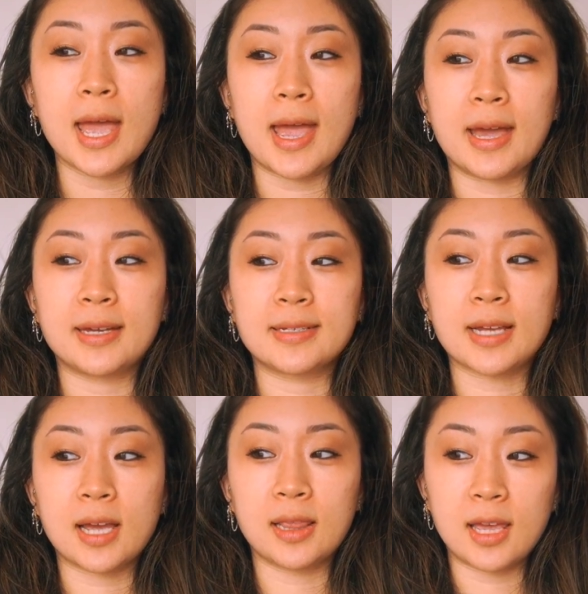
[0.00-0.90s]
and
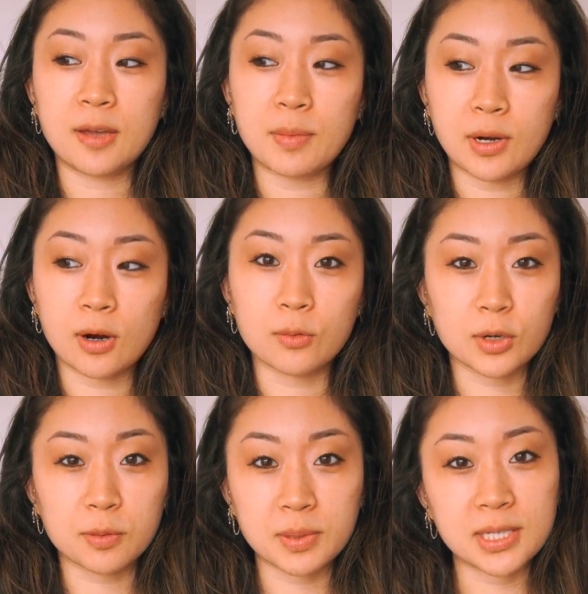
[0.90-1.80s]
I like my
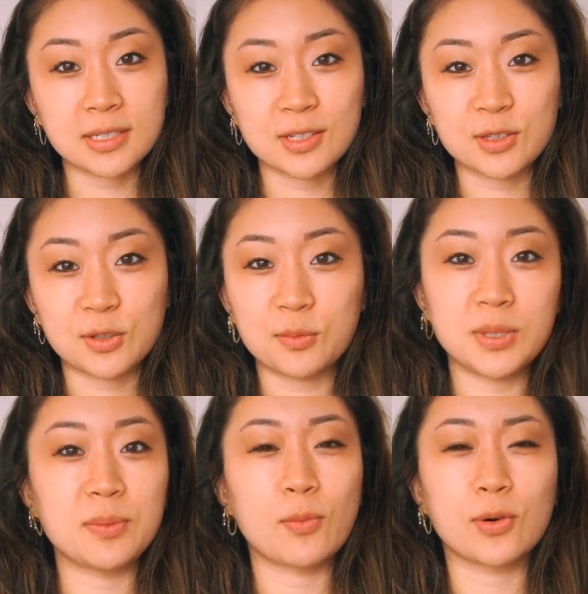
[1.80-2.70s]
artwork pieces to
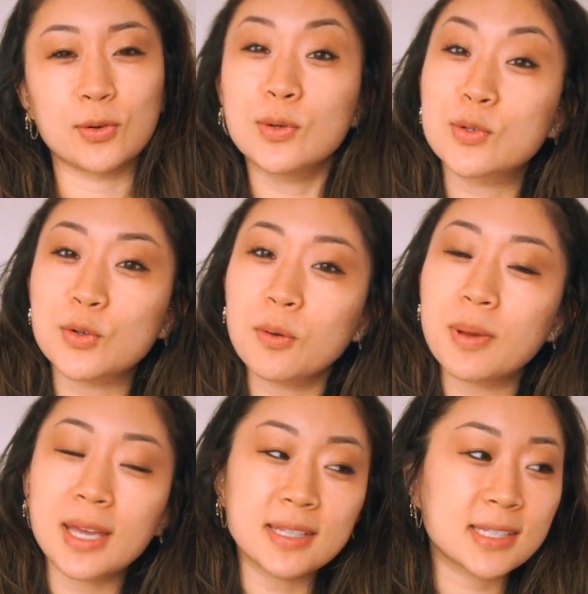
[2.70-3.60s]
be more neutral
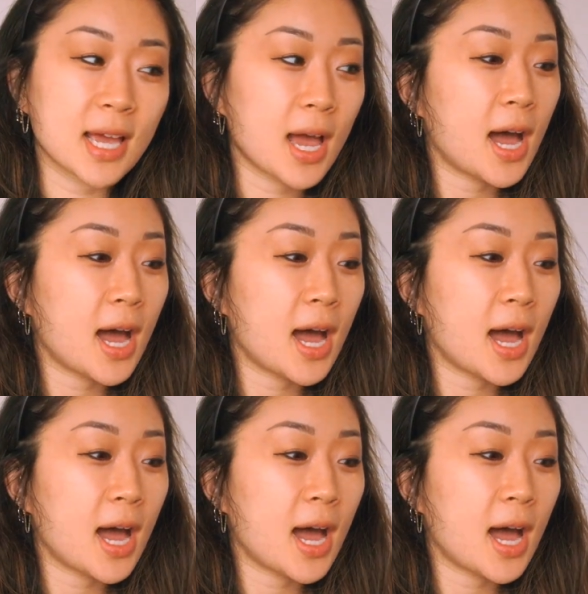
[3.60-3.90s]
base.